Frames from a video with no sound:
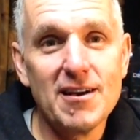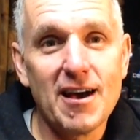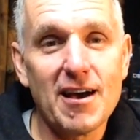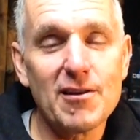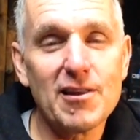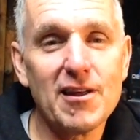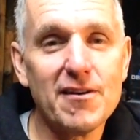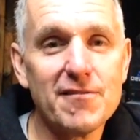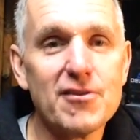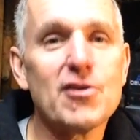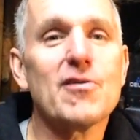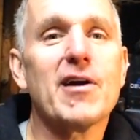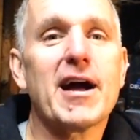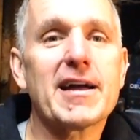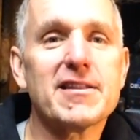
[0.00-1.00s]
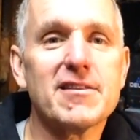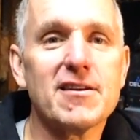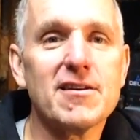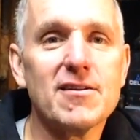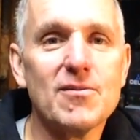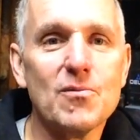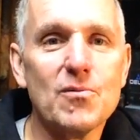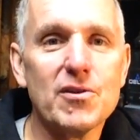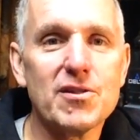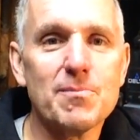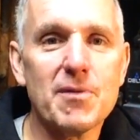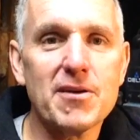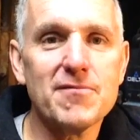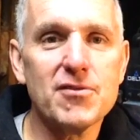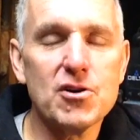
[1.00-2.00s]
I love interacting with
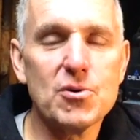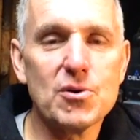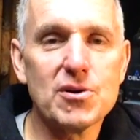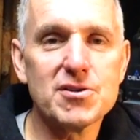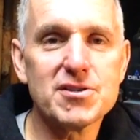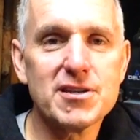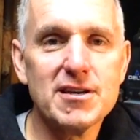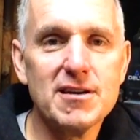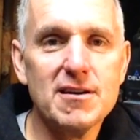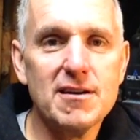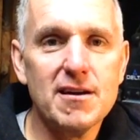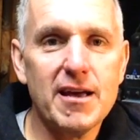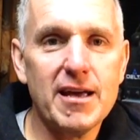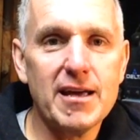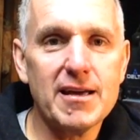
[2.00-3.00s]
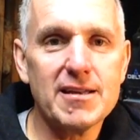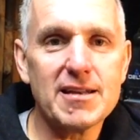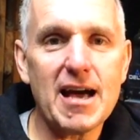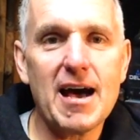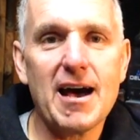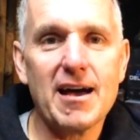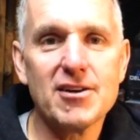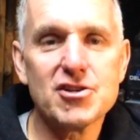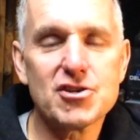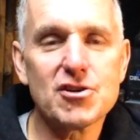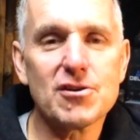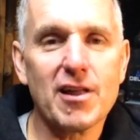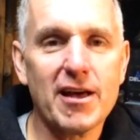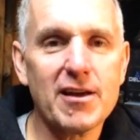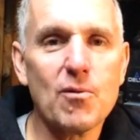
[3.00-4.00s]
my viewers, and I sure
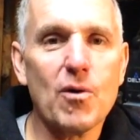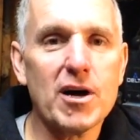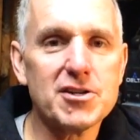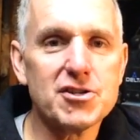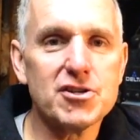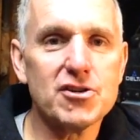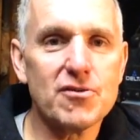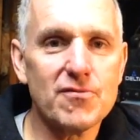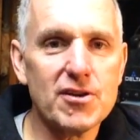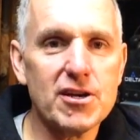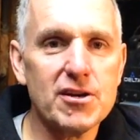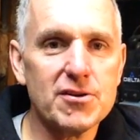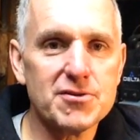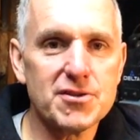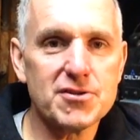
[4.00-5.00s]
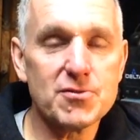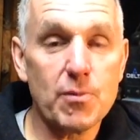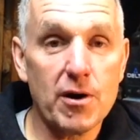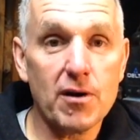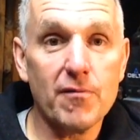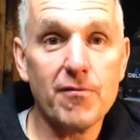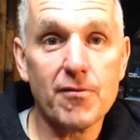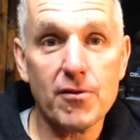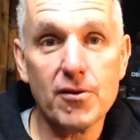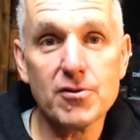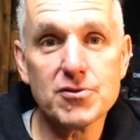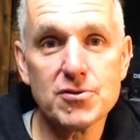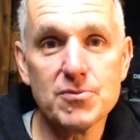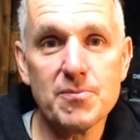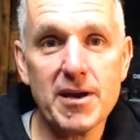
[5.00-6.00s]
like watching your videos as well for
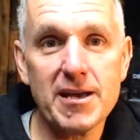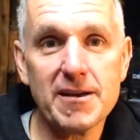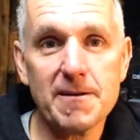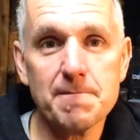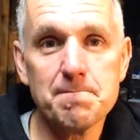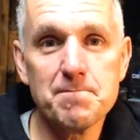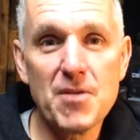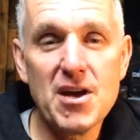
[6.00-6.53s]
those who make them.